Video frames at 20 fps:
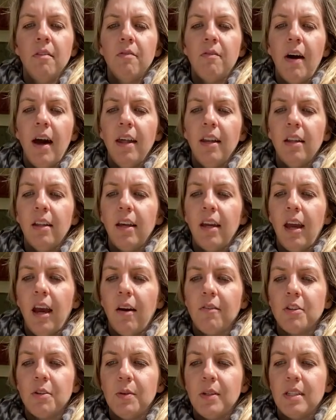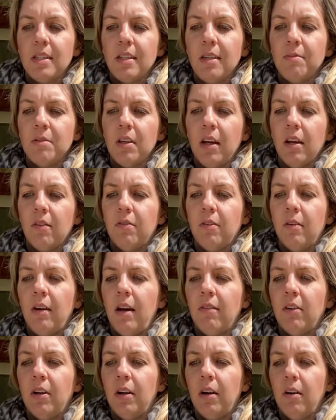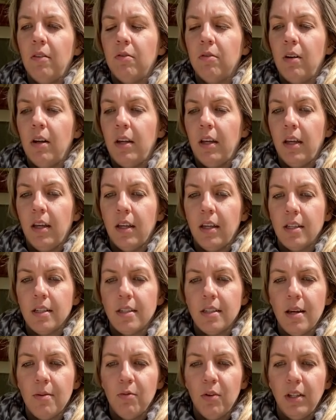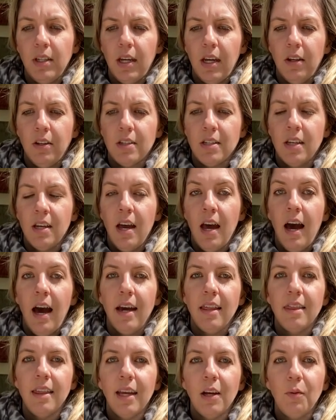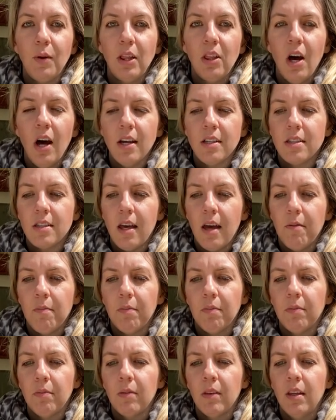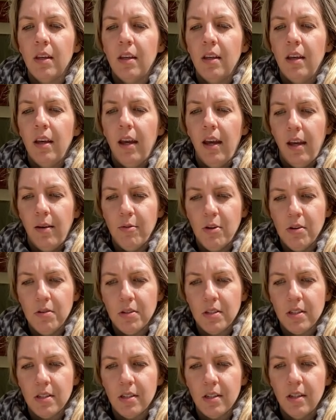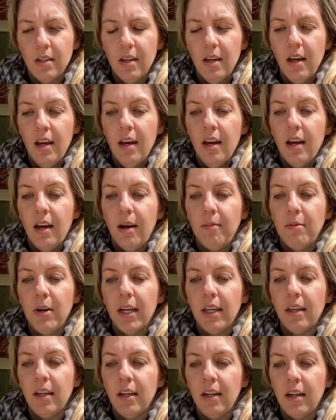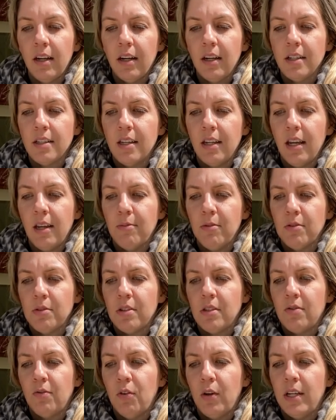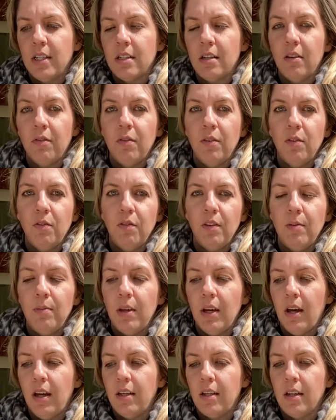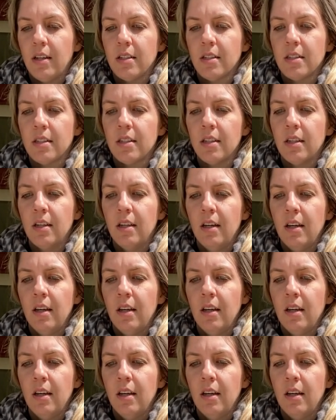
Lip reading: Finally, after what seemed like forever of running, someone yelled, "I think we lost them." "Amos?" "I'm right here," said Amos's voice a few feet behind us.